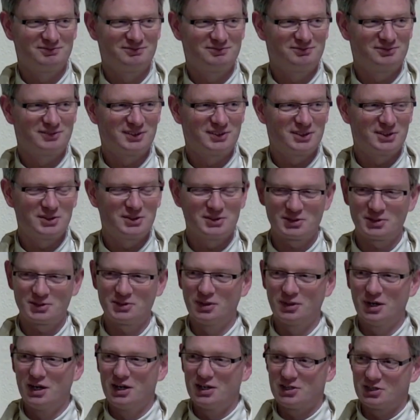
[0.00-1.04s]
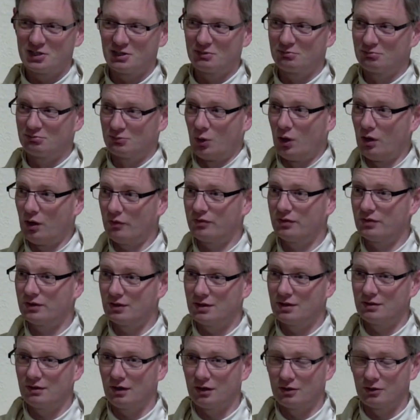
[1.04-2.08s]
You know, so she'd go off in, in
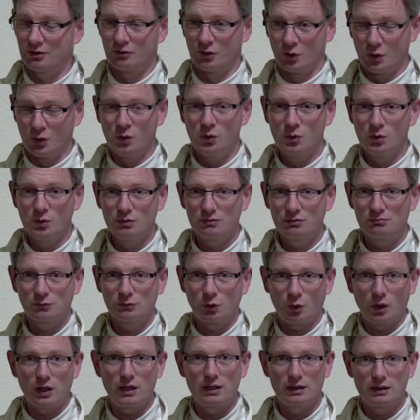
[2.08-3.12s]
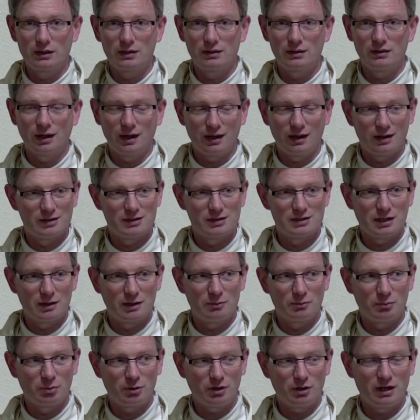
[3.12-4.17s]
on her own quietly and, and
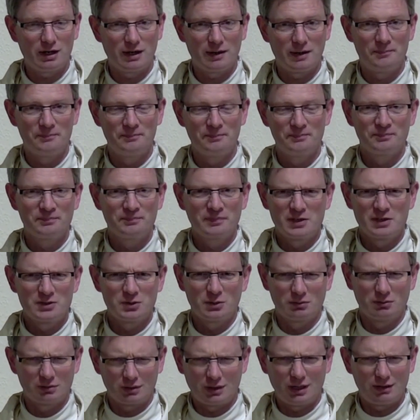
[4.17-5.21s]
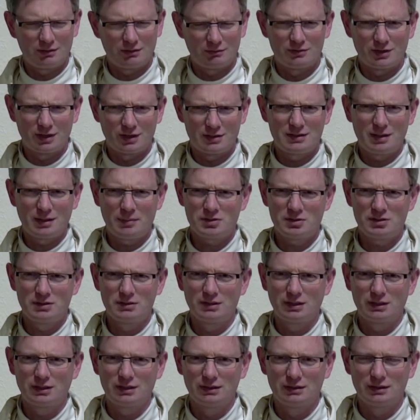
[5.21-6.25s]
pray. So again, exceptional
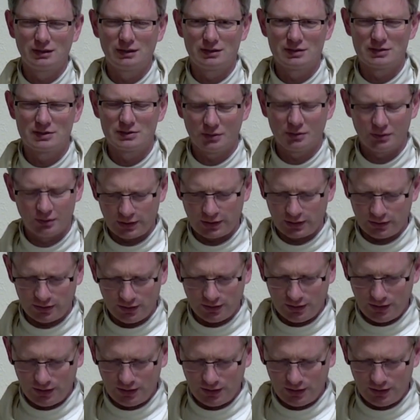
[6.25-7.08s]
little little soul there.